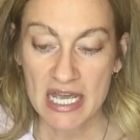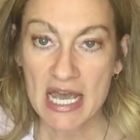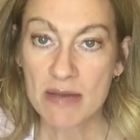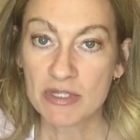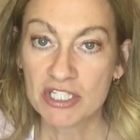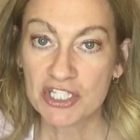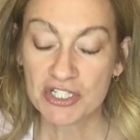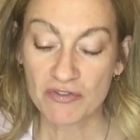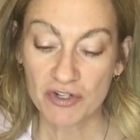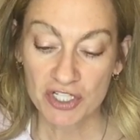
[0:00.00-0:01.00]
Emily
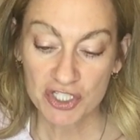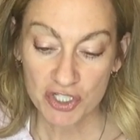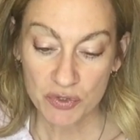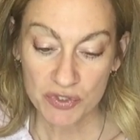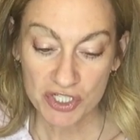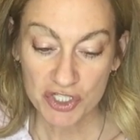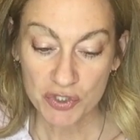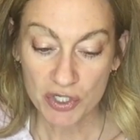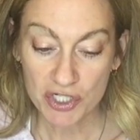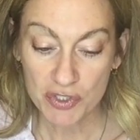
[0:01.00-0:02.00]
shivered in Jo's
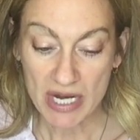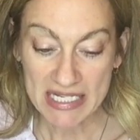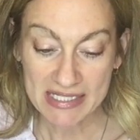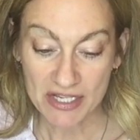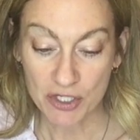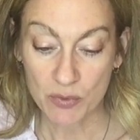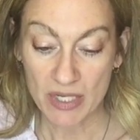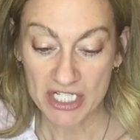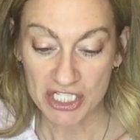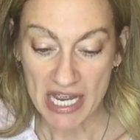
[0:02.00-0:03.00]
short dress and her
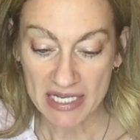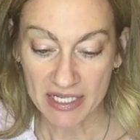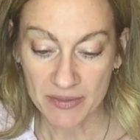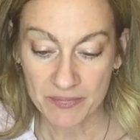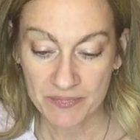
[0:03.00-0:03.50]
red jacket.